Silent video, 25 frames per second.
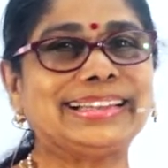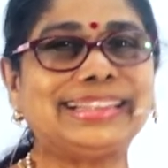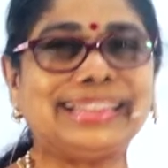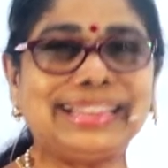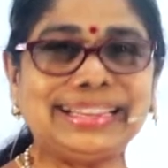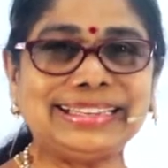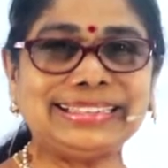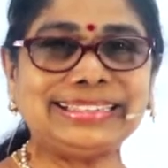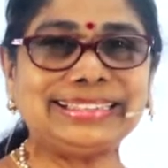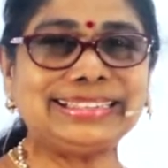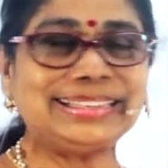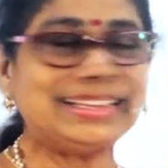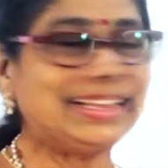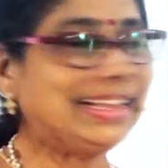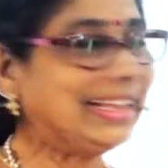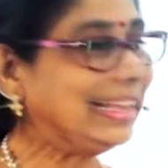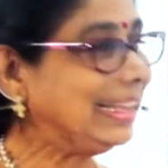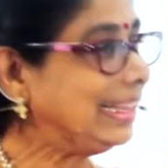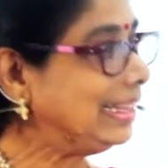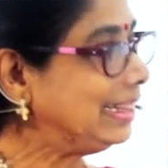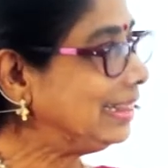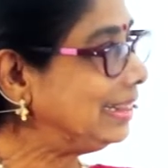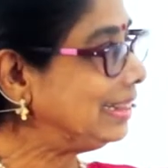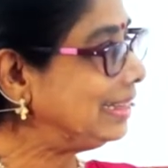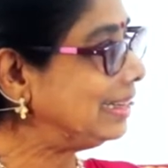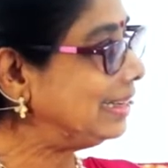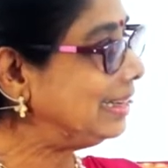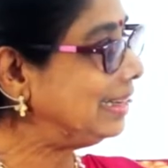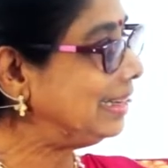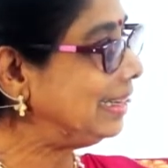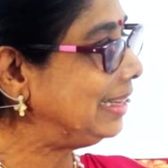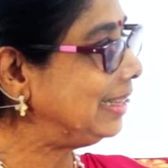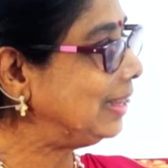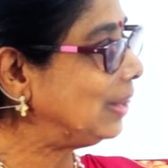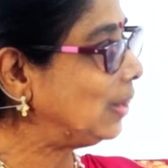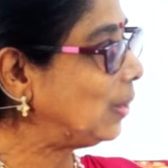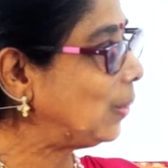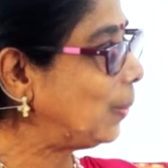Yes,
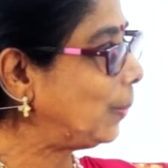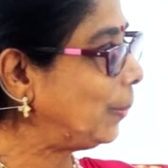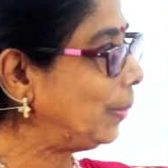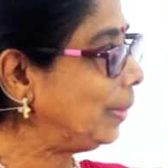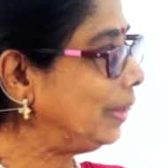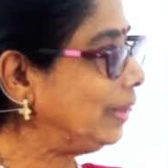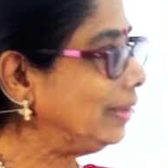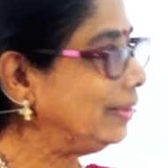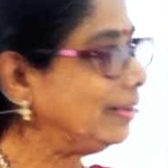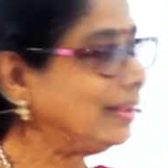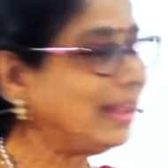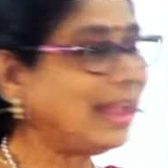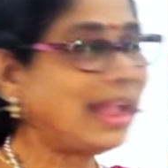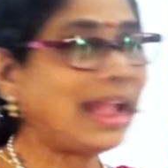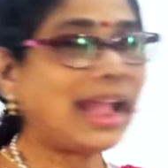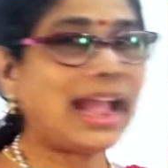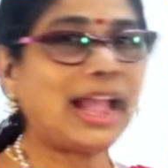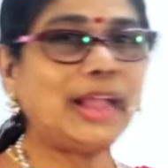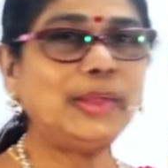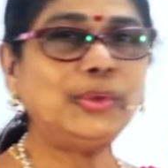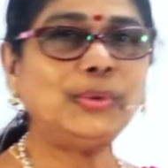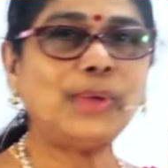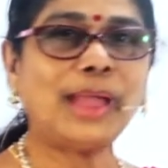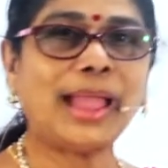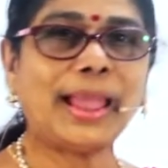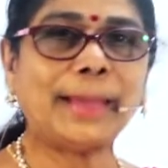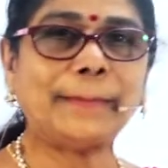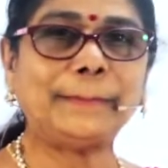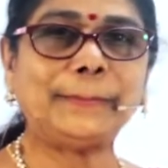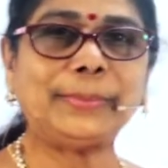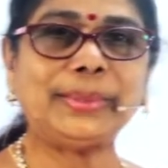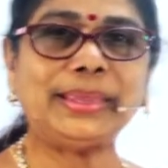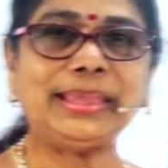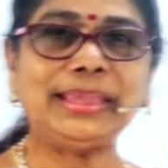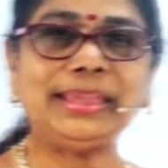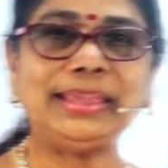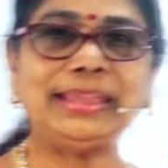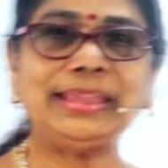30 rupees. Are you
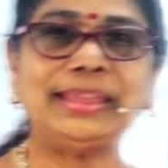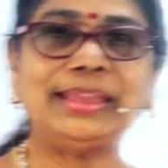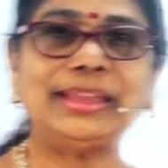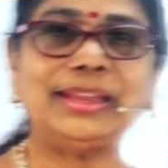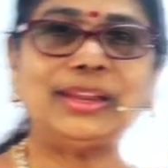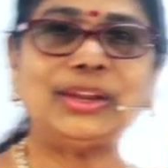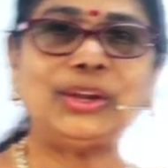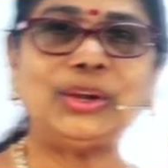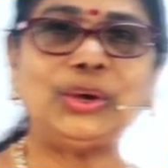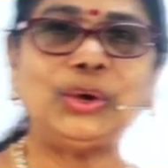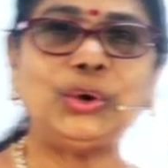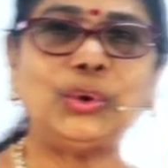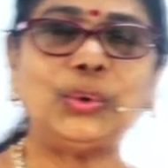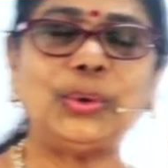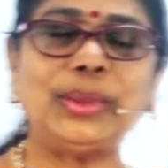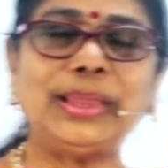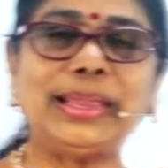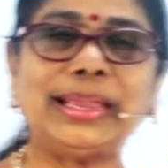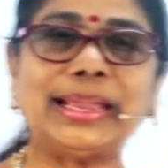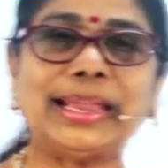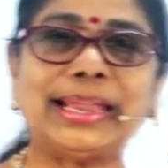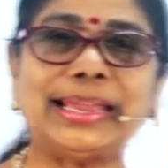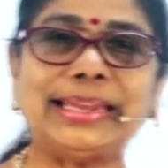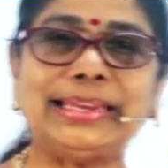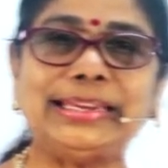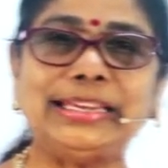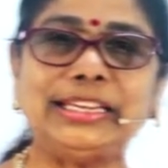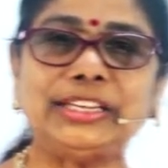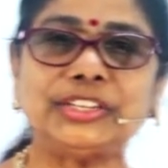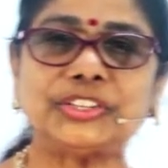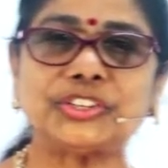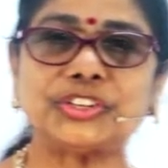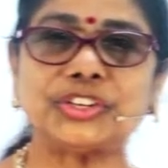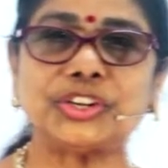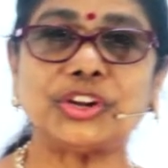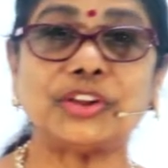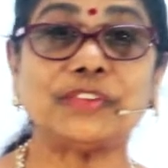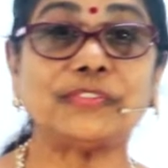happy doing
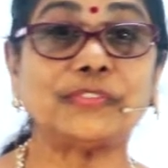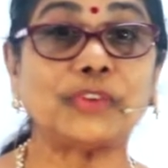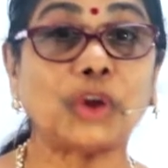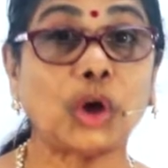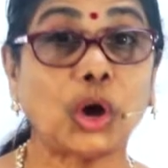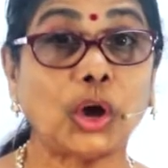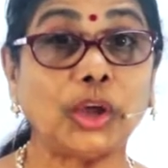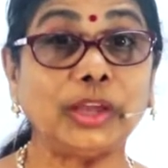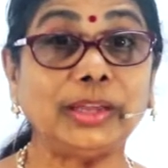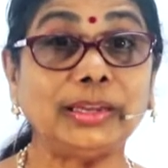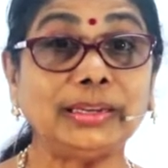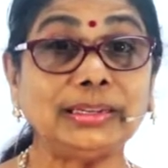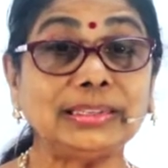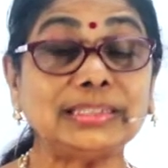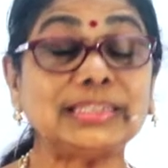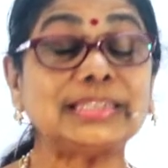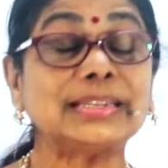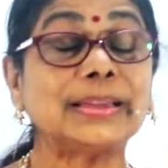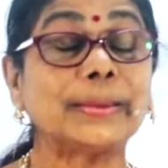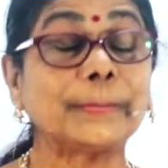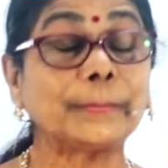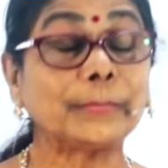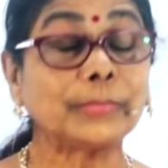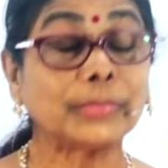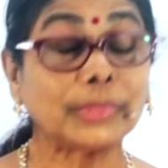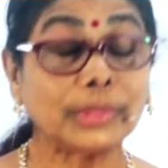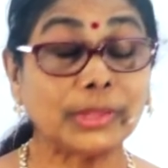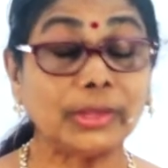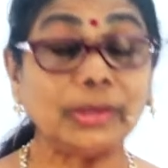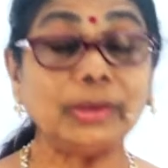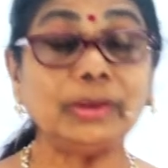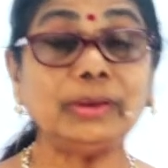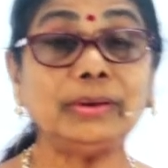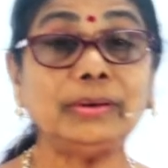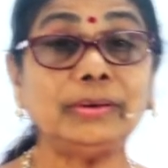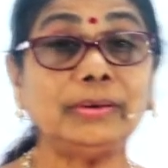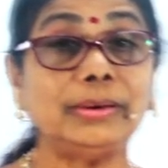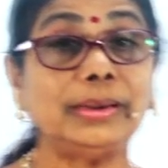addition of coins?
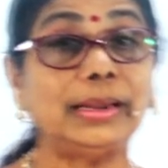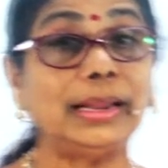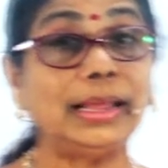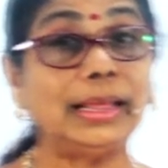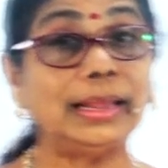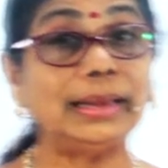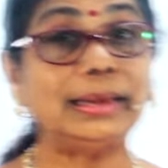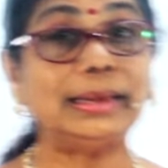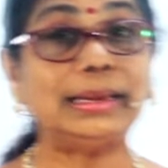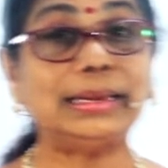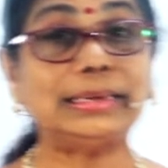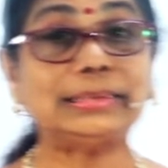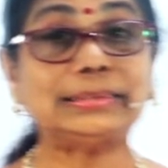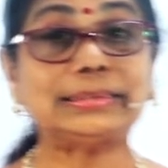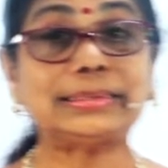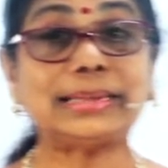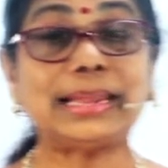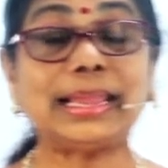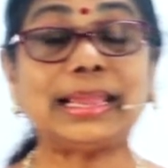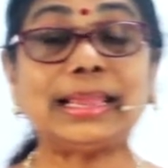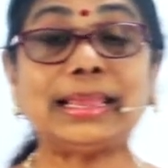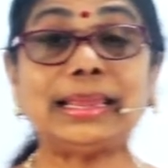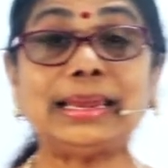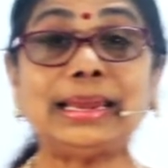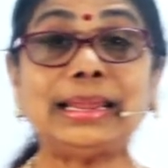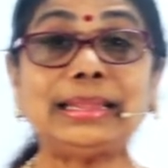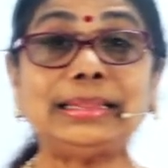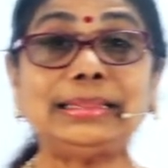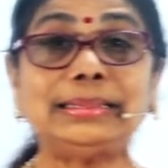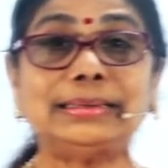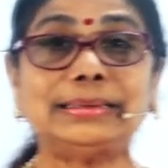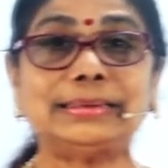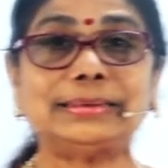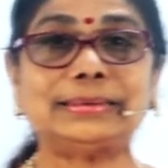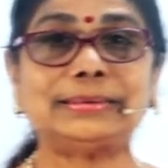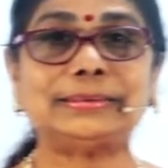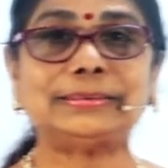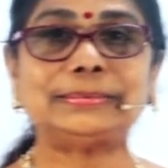Good. Let's take
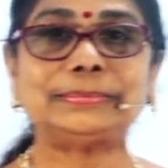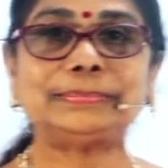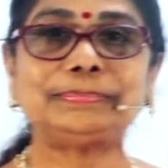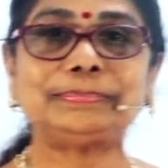another.